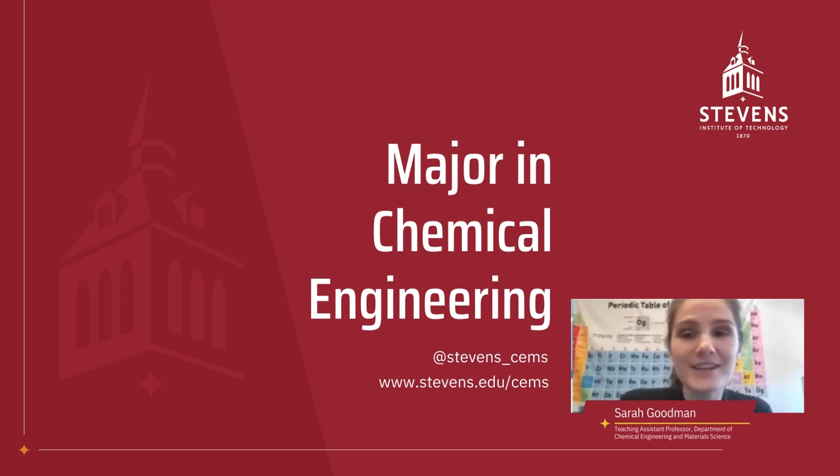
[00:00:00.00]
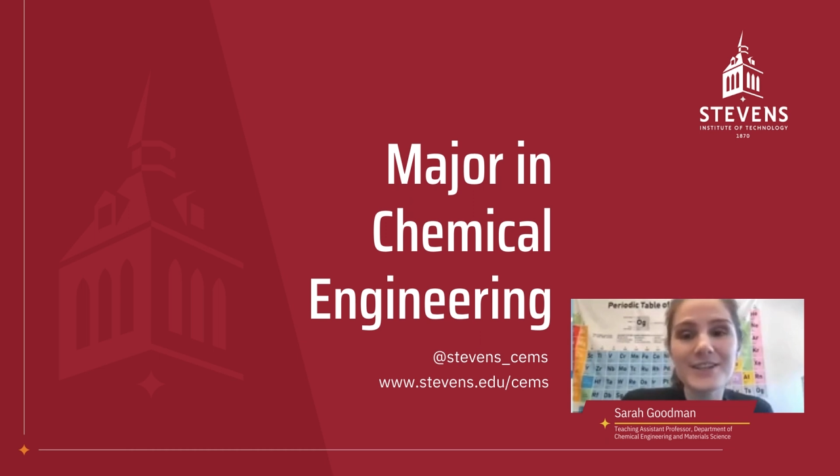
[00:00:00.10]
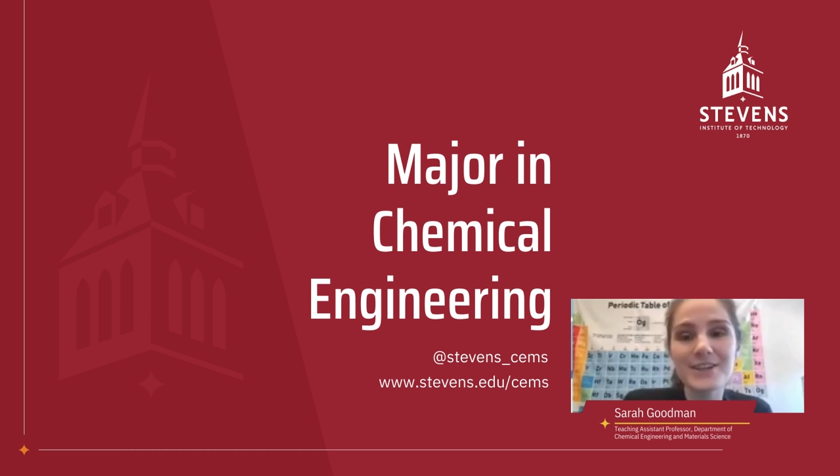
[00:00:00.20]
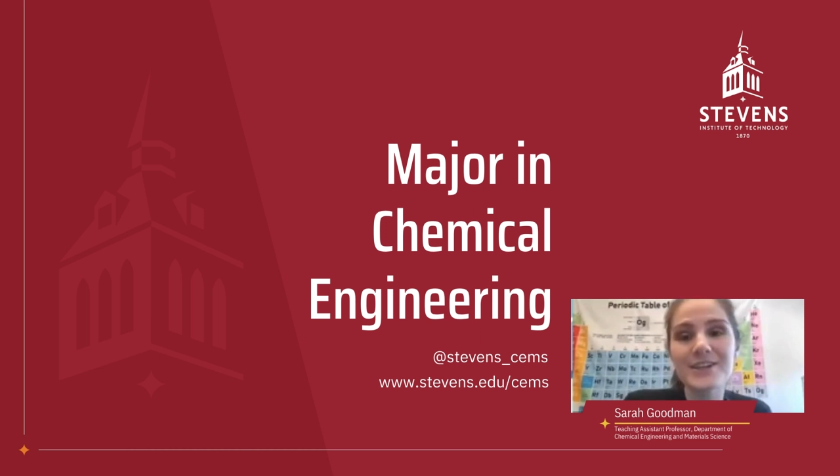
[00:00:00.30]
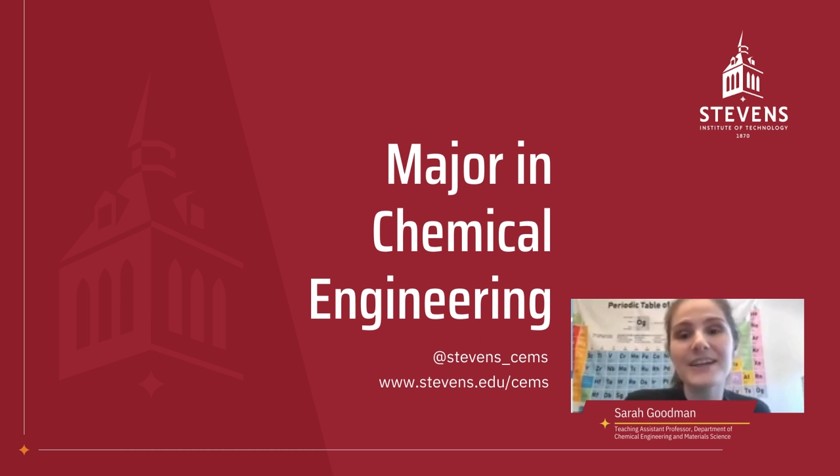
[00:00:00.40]

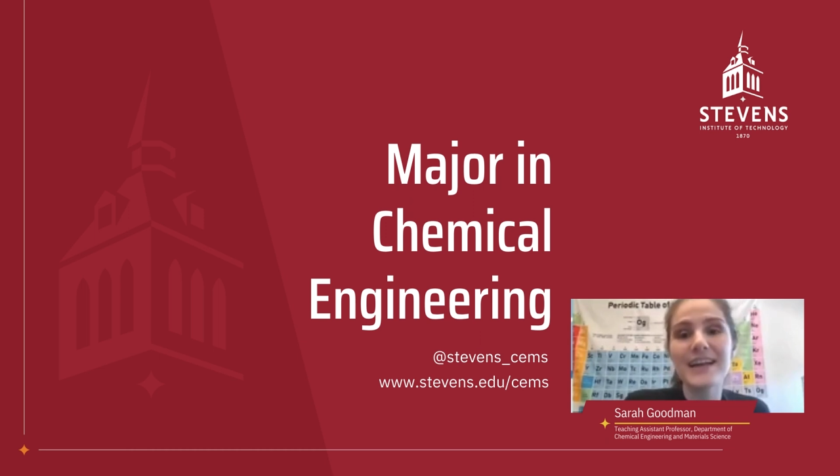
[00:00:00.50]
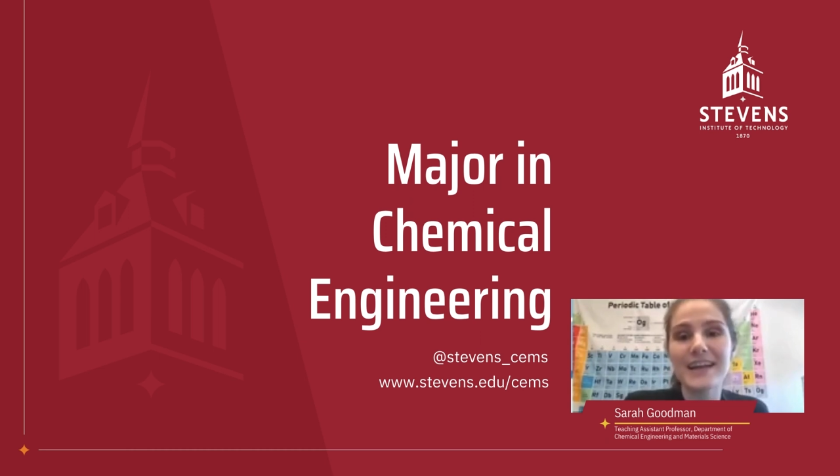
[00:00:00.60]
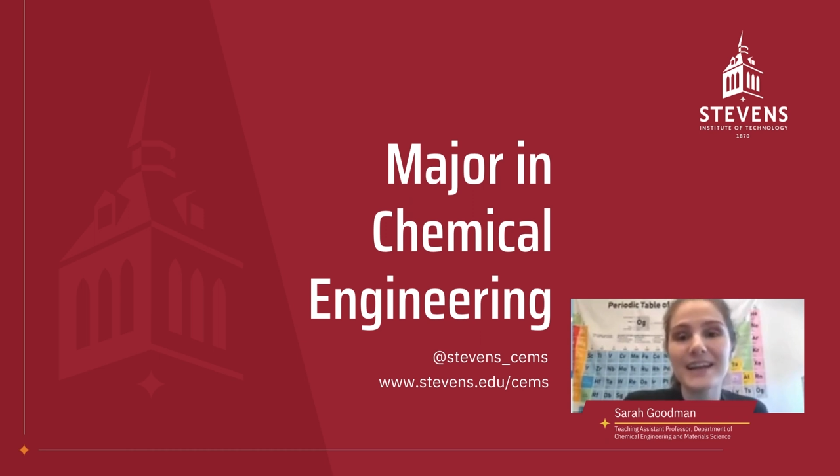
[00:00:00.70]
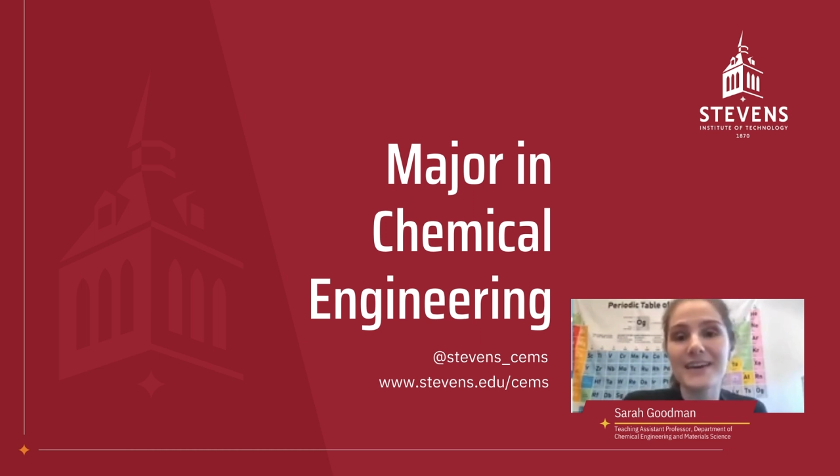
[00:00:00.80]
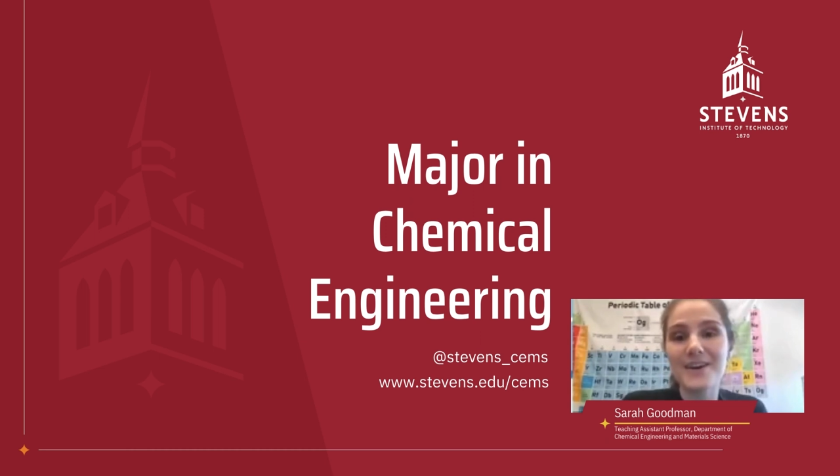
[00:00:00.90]
engineering
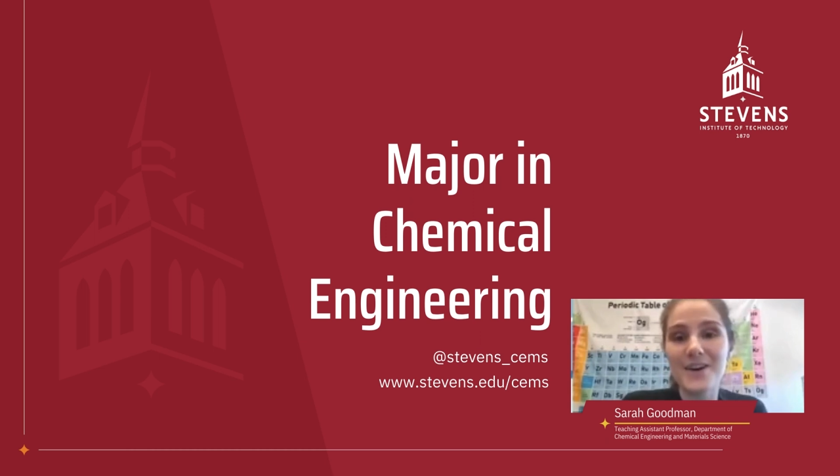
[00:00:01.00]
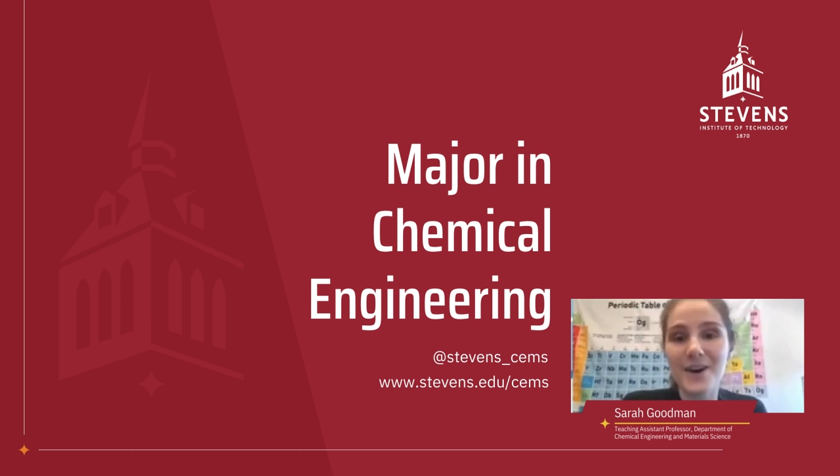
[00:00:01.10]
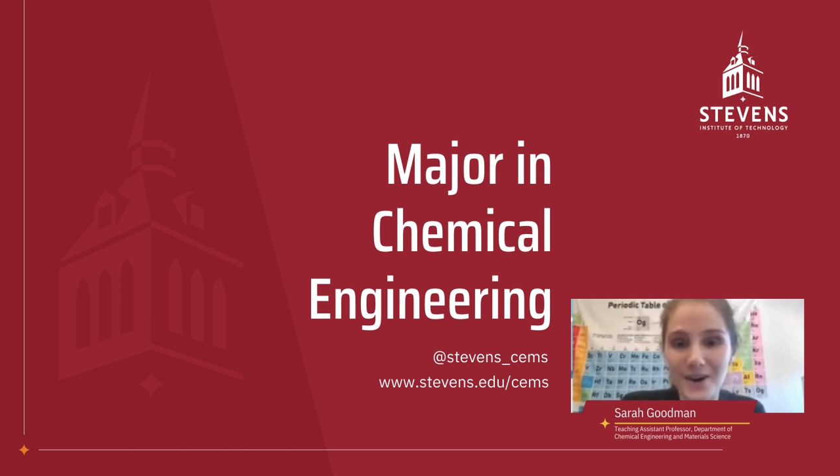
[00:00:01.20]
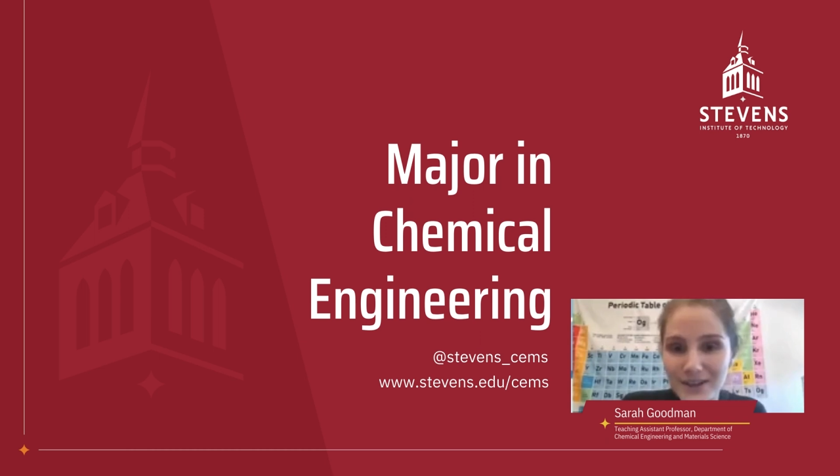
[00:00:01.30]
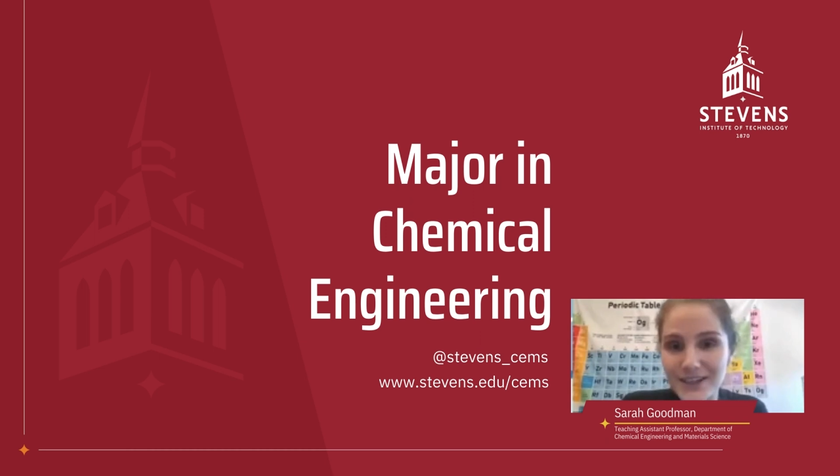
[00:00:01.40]
in
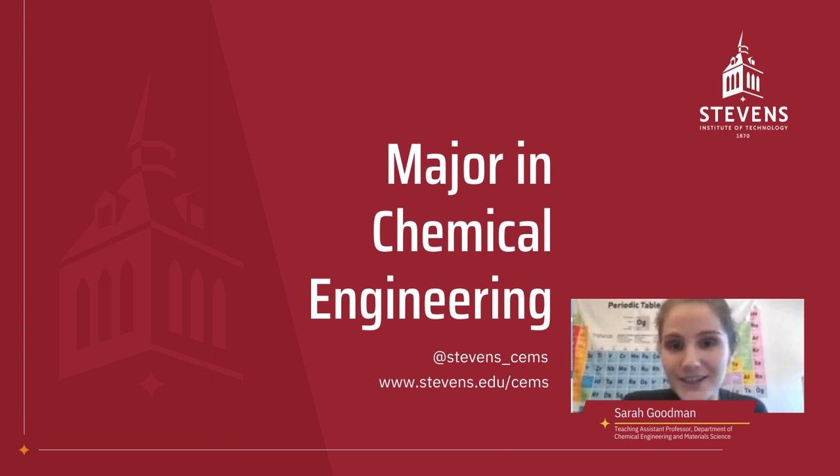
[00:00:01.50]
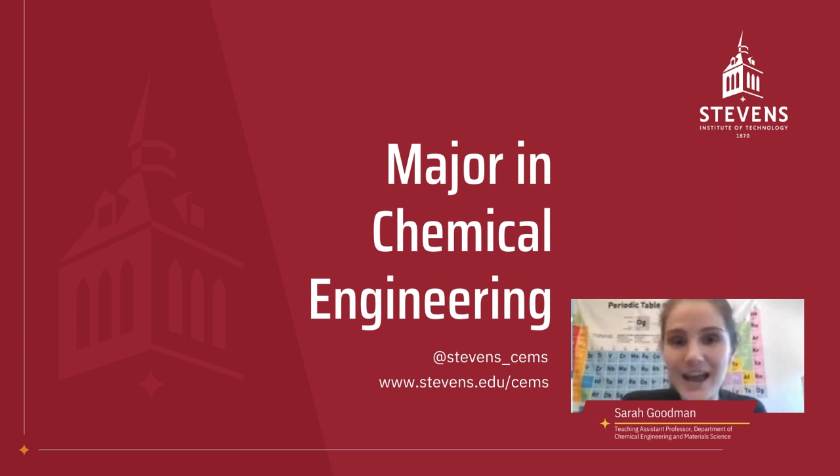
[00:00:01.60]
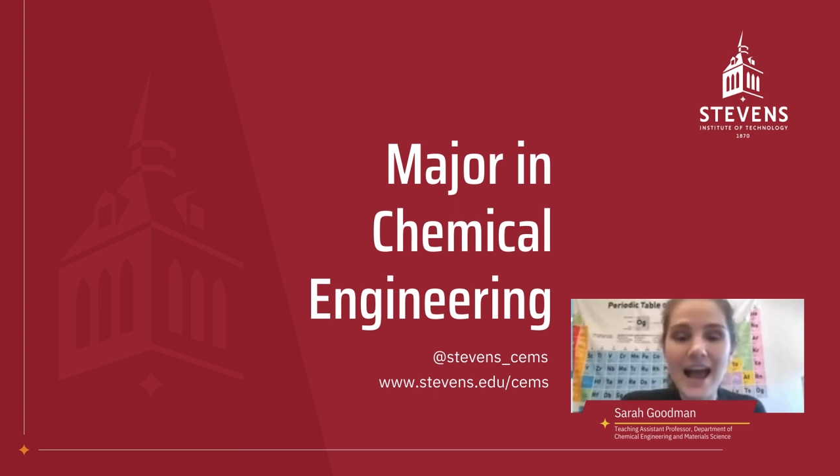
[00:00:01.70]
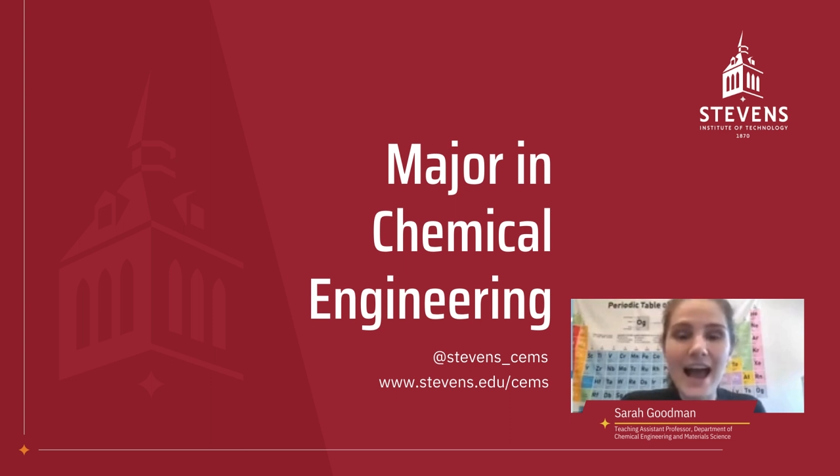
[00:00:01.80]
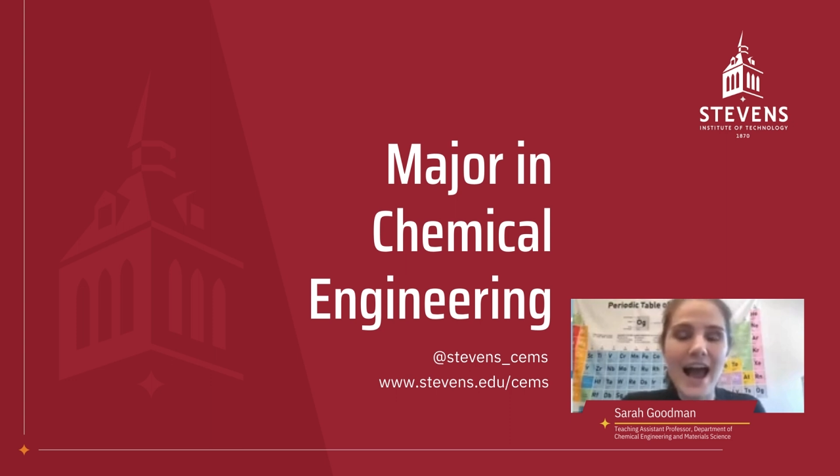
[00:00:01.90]
college.